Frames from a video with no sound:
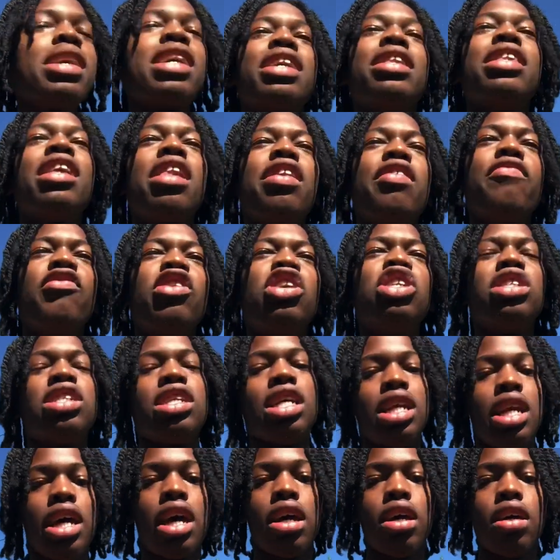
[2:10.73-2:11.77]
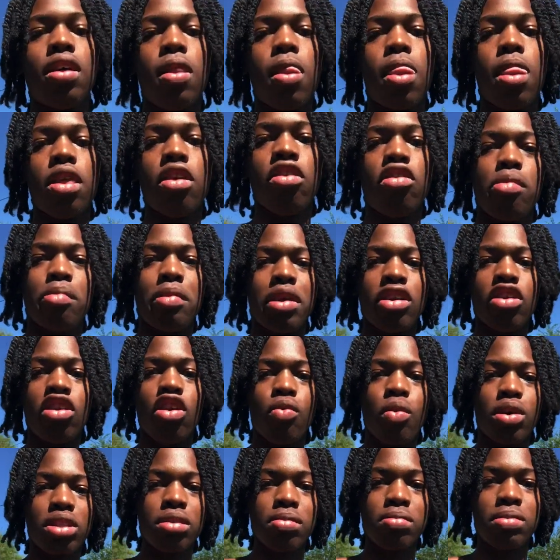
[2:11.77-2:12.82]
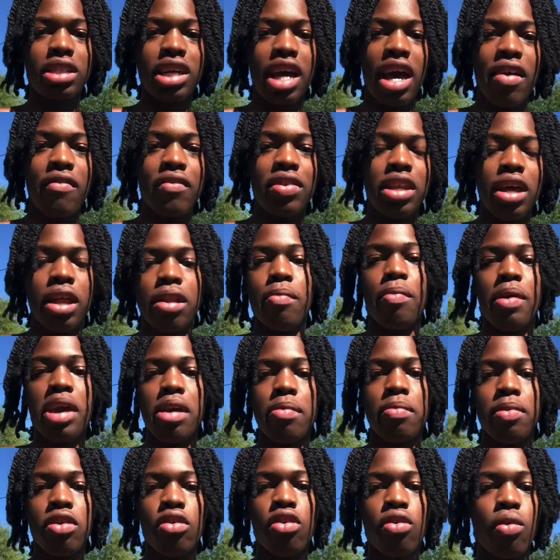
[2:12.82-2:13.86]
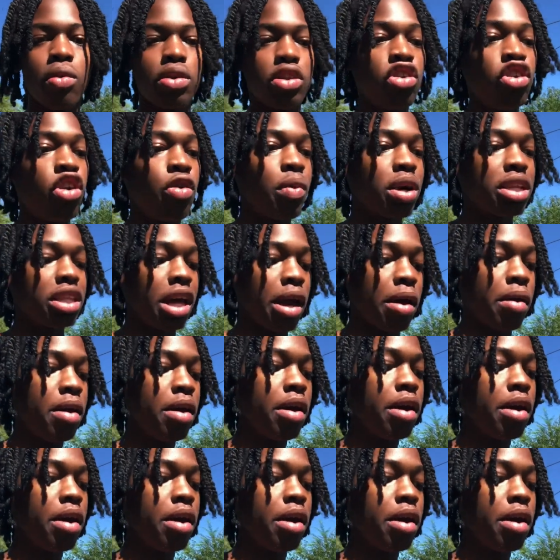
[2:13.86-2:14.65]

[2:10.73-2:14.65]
another version of that. You know what I mean? You don't want them to have another baby. You don't want that